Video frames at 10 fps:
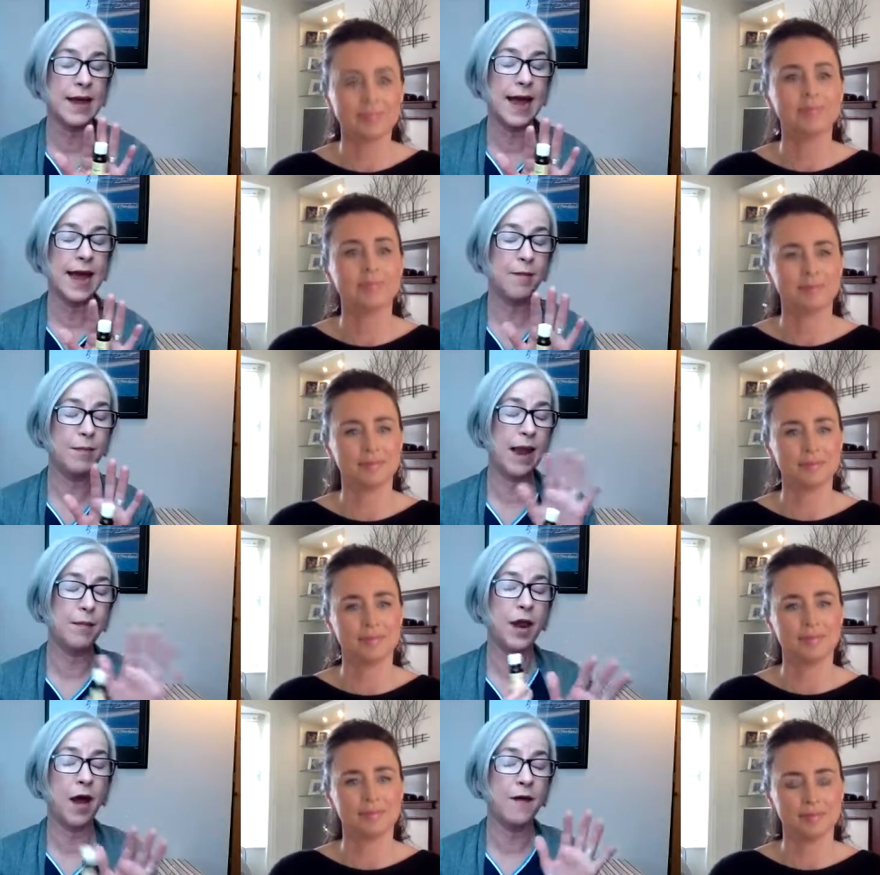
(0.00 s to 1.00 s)
Speaker 1: um,
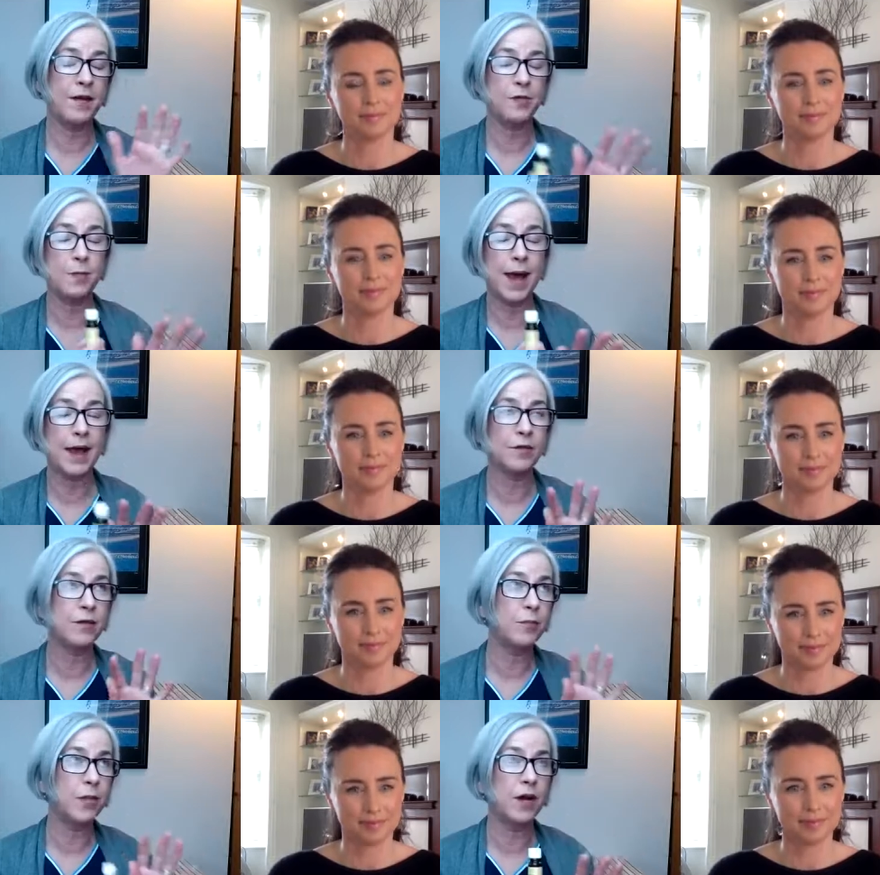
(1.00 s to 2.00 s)
lemon, orange,
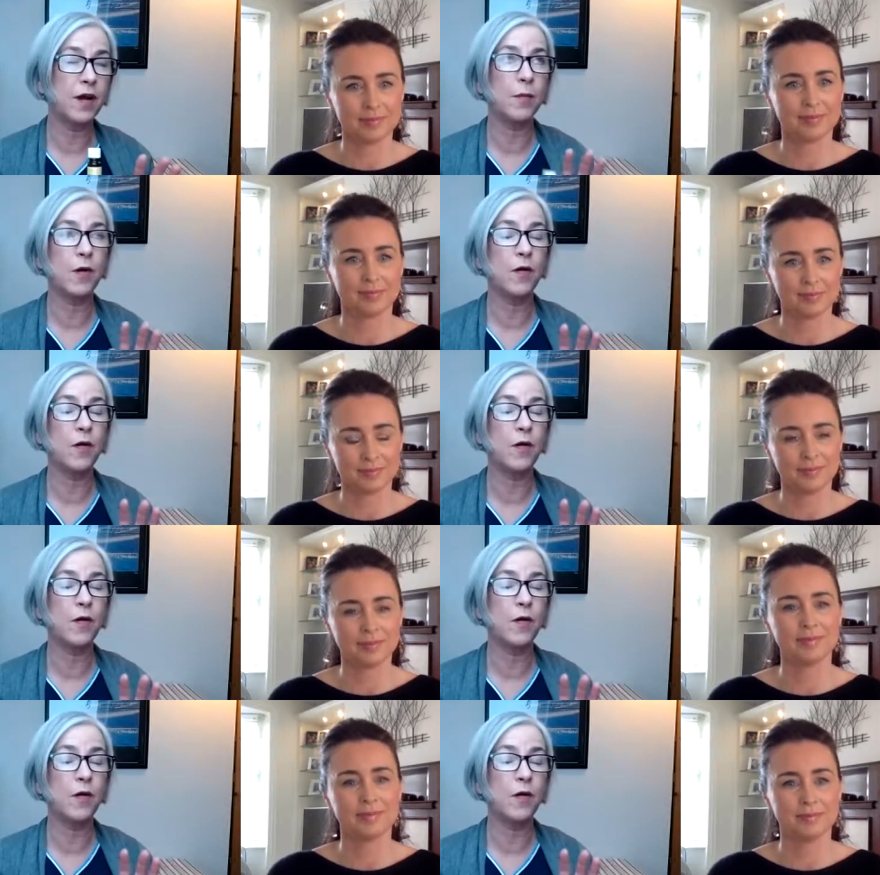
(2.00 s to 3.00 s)
mandarin, bergamot,
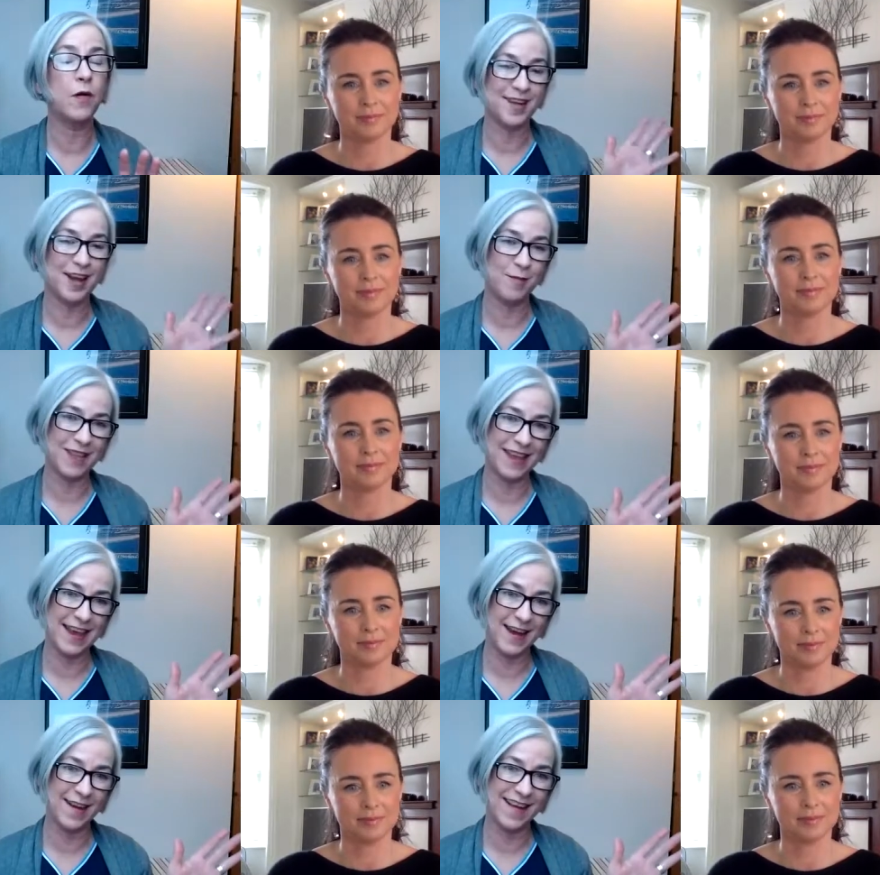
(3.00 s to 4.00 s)
especially at this
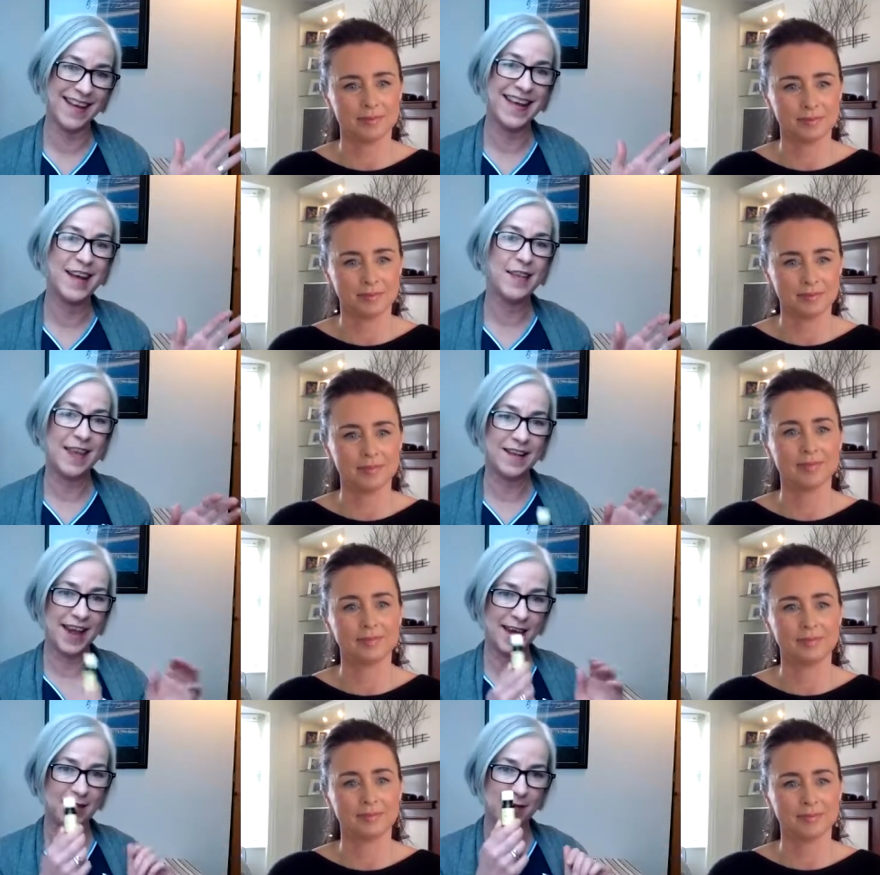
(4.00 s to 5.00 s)
time of the year, they
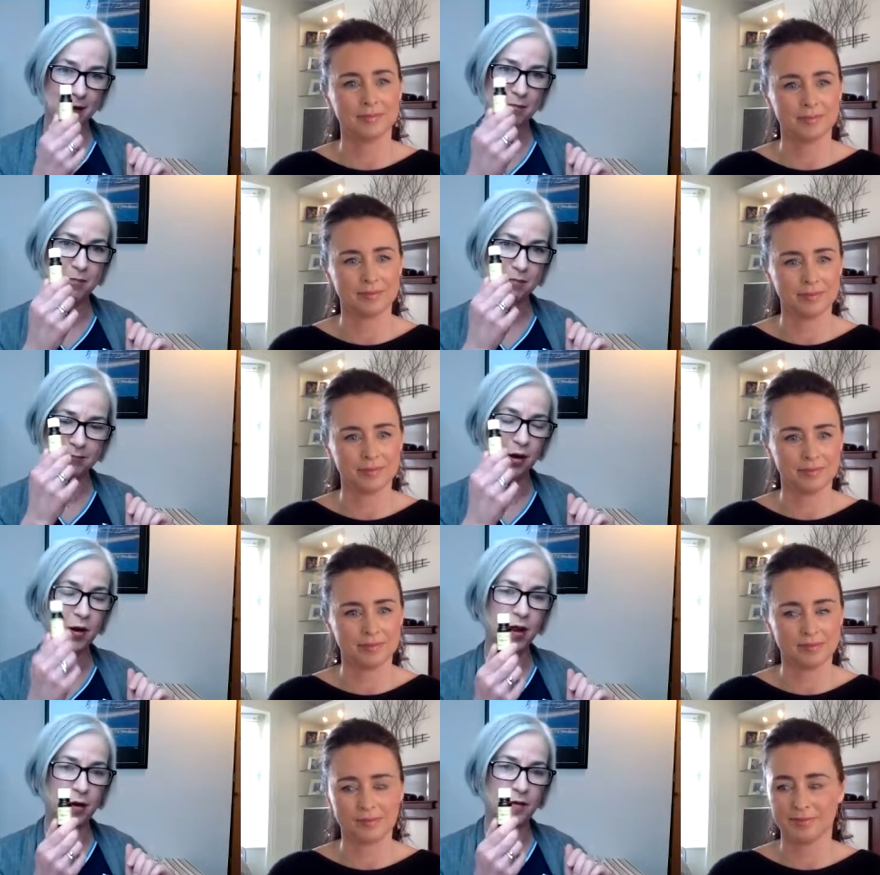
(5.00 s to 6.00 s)
take um,
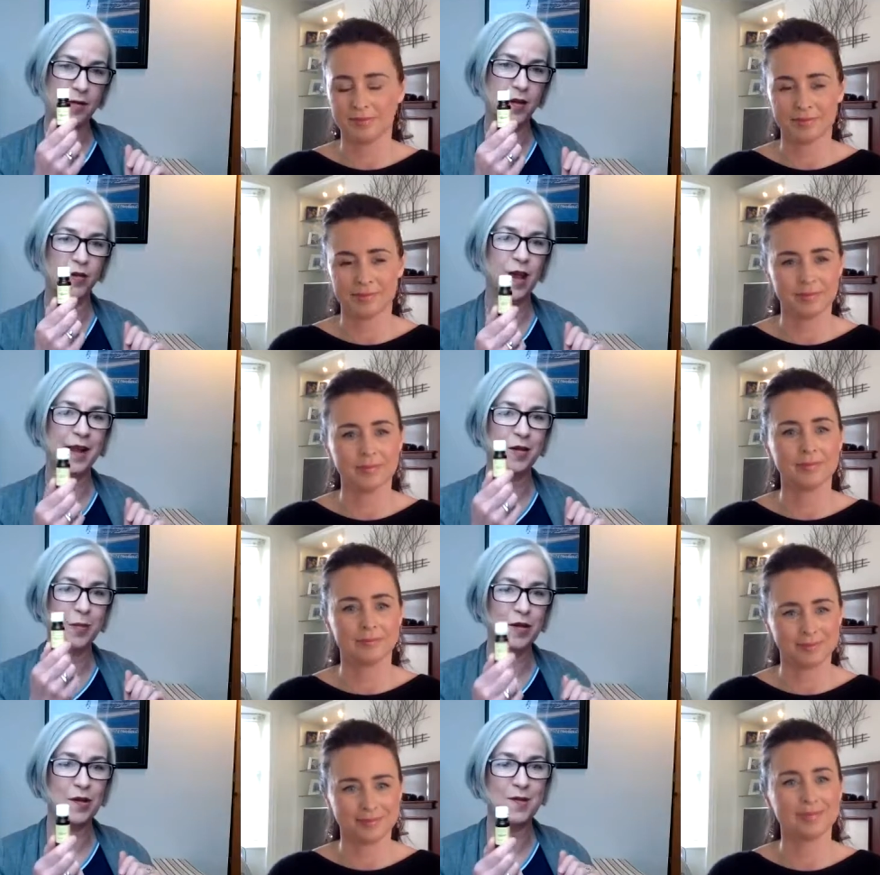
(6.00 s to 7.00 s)
bucket loads of sunshine to
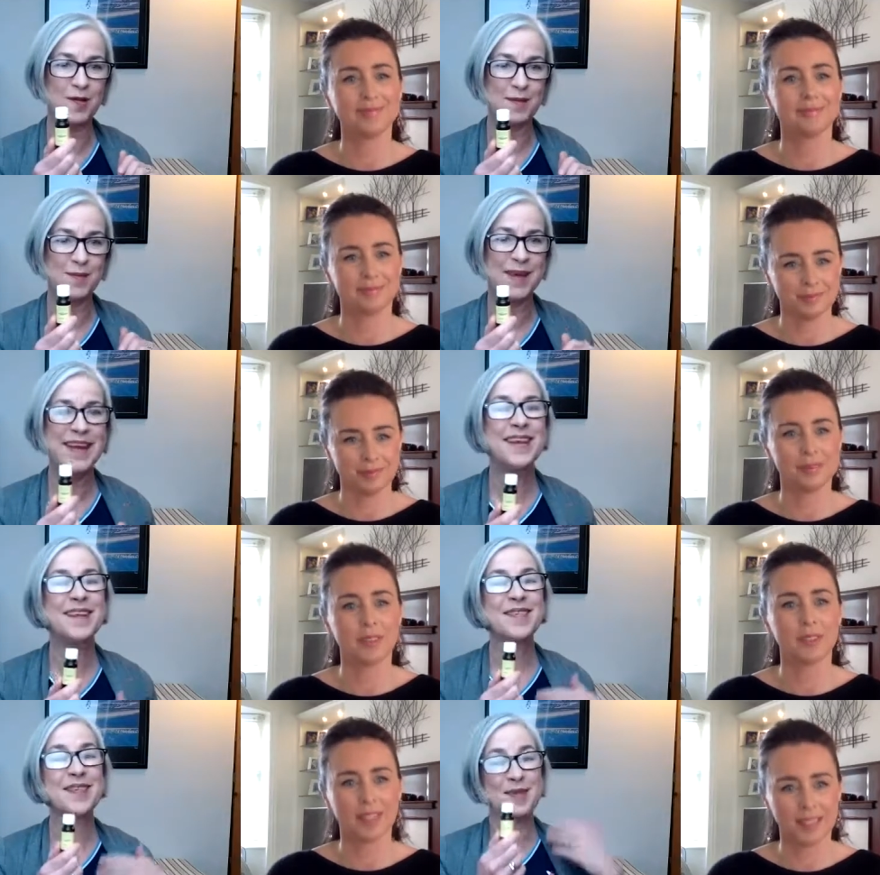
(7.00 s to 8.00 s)
produce them.
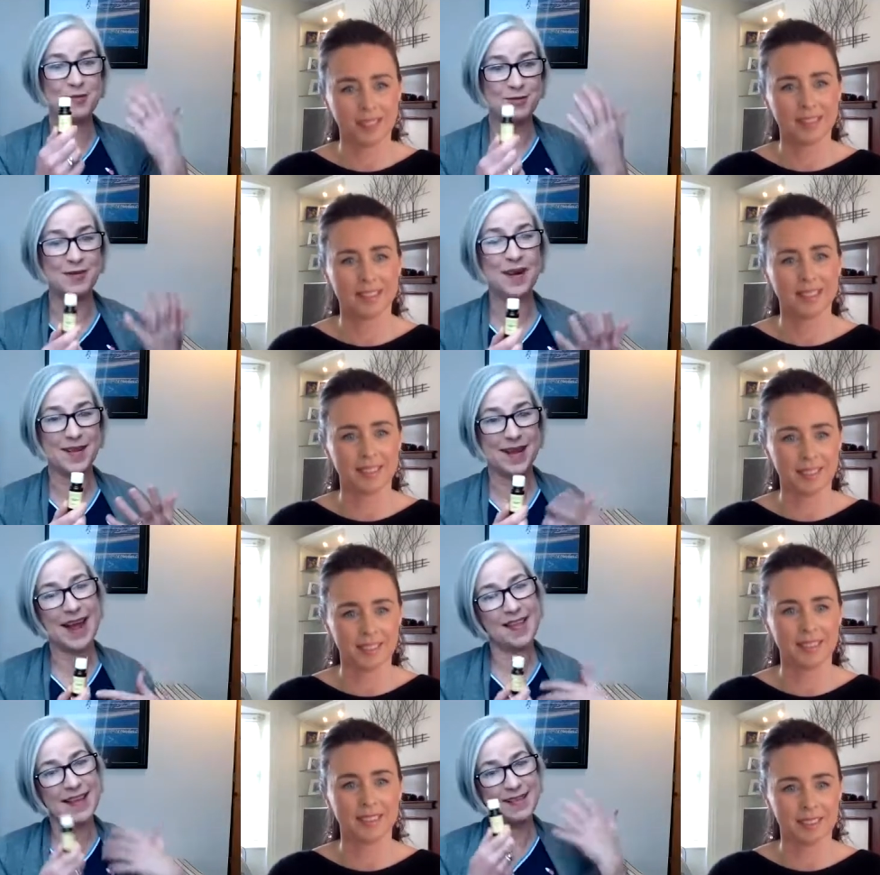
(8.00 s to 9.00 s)
Mm. So it's,
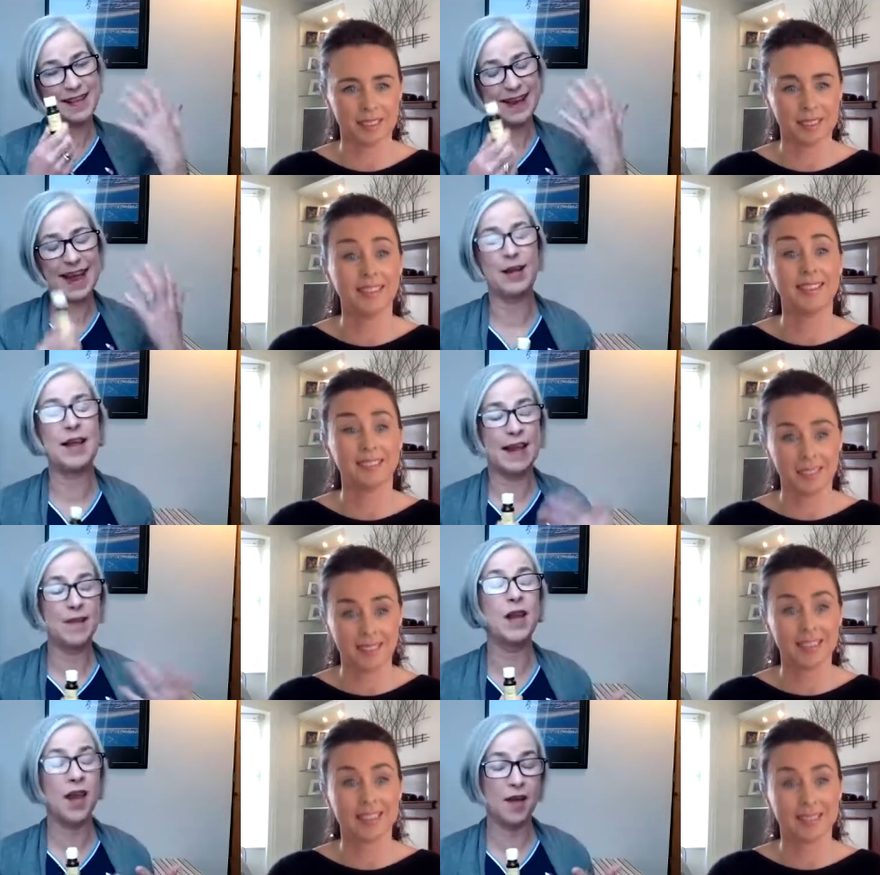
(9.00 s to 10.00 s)
I think they
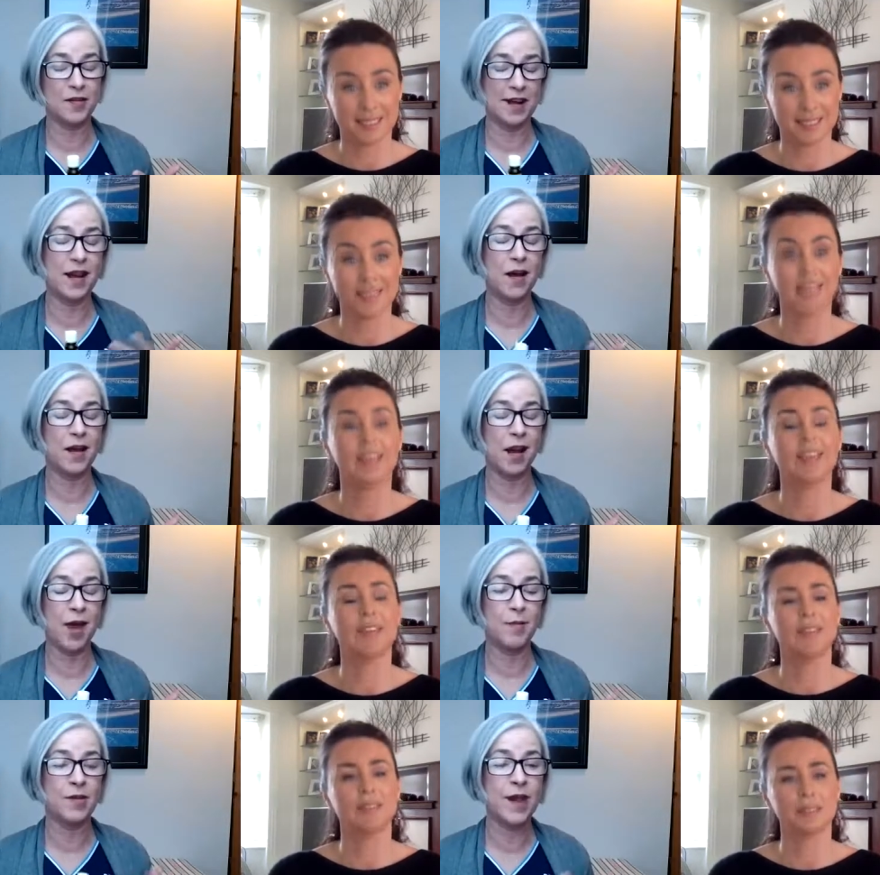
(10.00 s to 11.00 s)
give a lot in our
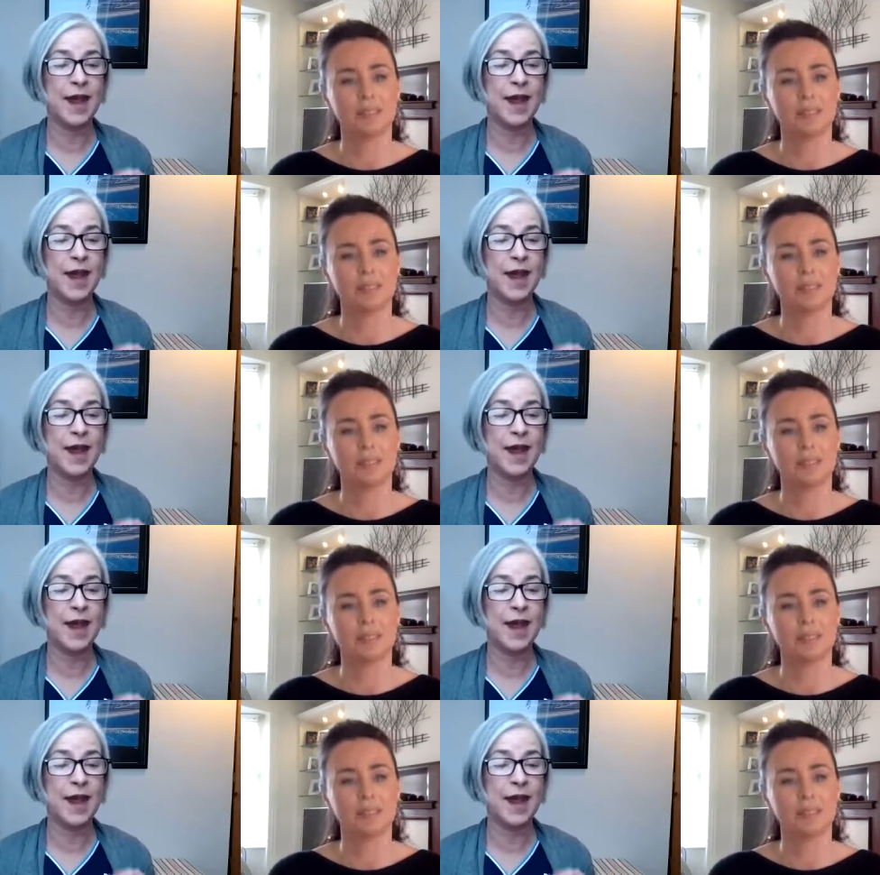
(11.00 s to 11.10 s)
climate.